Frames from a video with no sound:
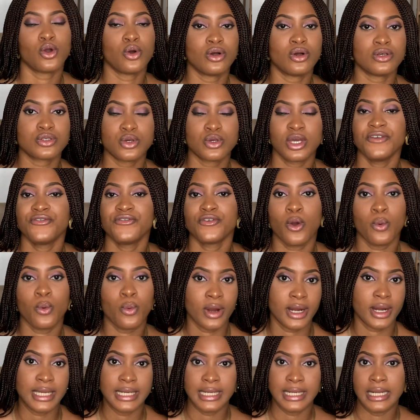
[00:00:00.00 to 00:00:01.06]
So if you're
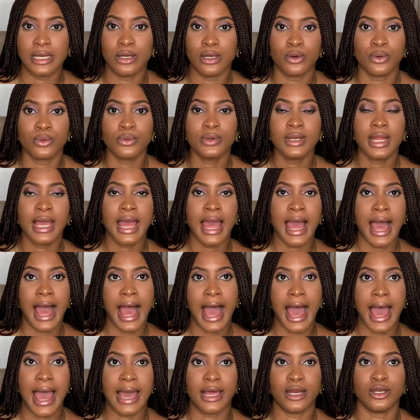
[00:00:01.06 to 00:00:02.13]
working alone
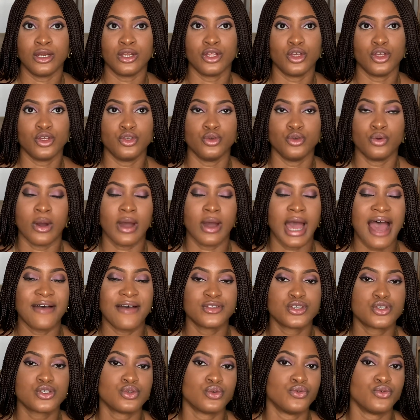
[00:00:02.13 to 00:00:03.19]
and you will
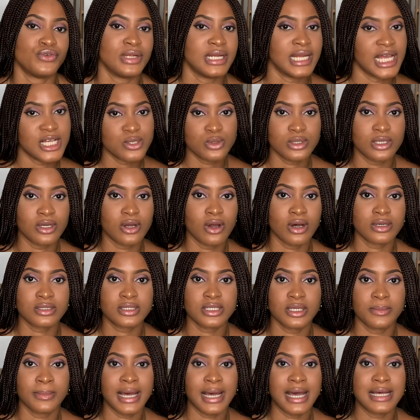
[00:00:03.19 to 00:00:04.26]
have to relate to the
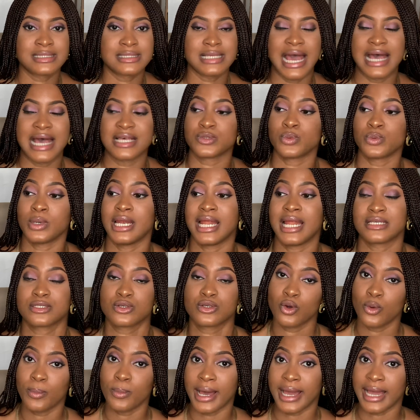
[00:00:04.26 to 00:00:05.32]
customers as well as
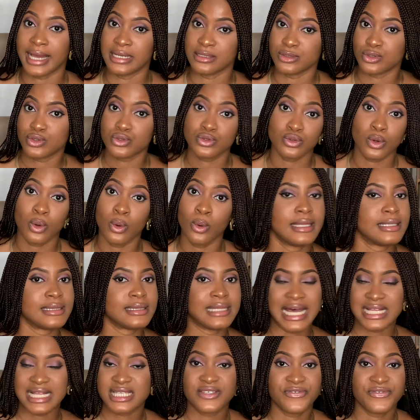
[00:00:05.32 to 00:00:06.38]
go back and sew,
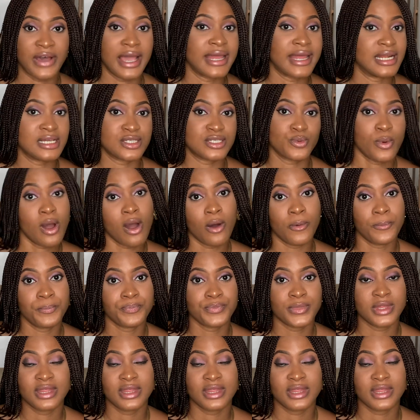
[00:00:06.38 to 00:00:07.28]
that's fine as well.